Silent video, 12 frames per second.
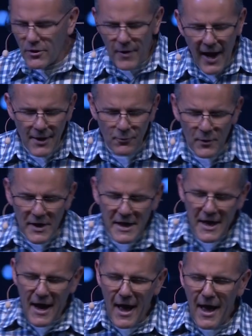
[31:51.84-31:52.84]
you and
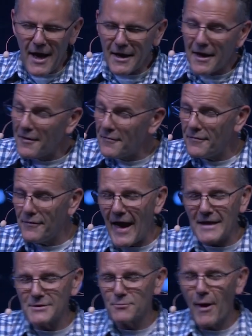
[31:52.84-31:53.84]
we uh,
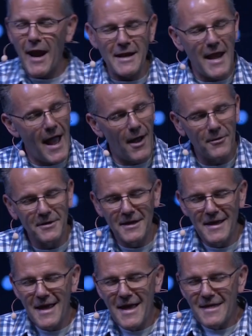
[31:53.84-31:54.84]
confess right now
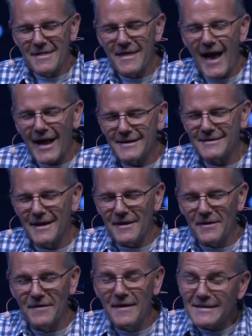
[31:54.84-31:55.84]

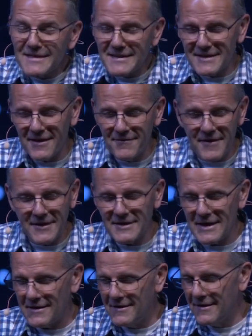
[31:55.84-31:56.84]
that this is
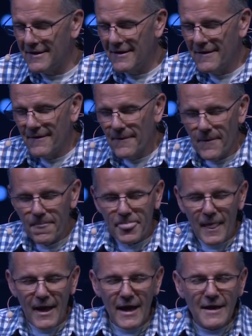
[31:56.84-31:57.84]
convicting.
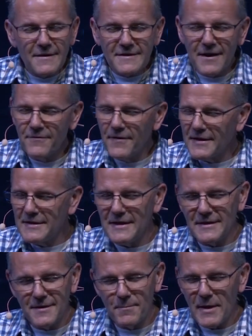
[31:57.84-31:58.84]
It is
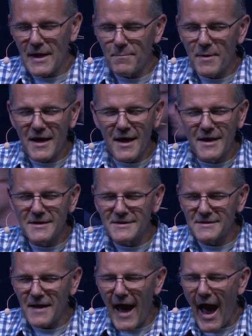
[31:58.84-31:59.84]
convicting to me
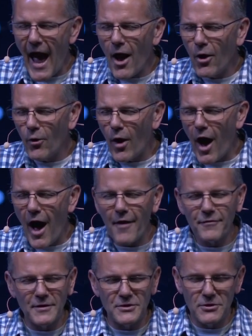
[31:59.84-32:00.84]
because how
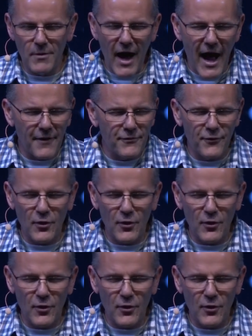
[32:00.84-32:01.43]
often do I